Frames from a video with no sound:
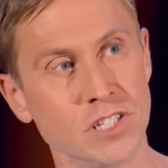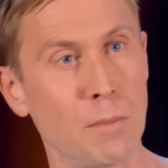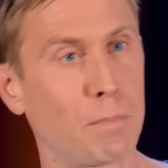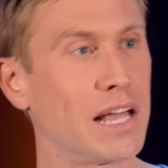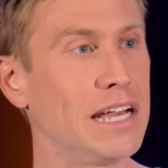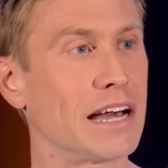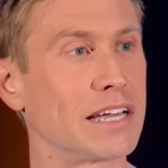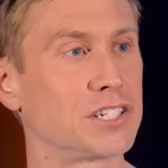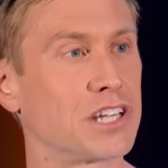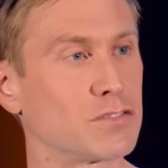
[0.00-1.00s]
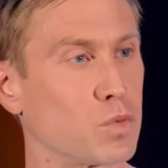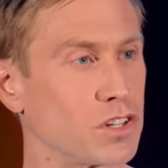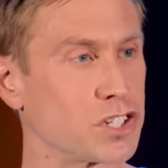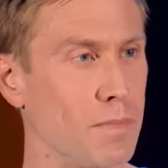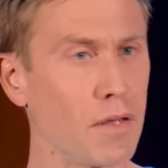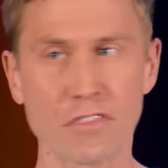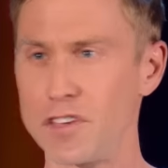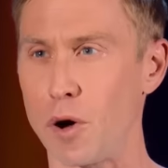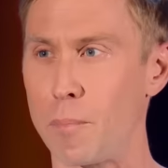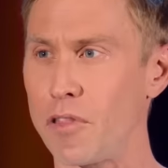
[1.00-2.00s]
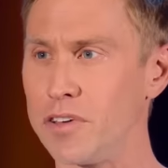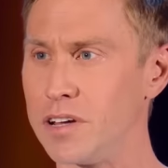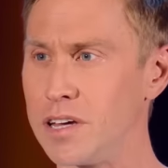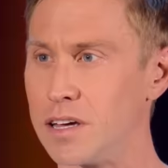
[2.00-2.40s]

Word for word: You bleed out yourselves once a month, you're not bothered, are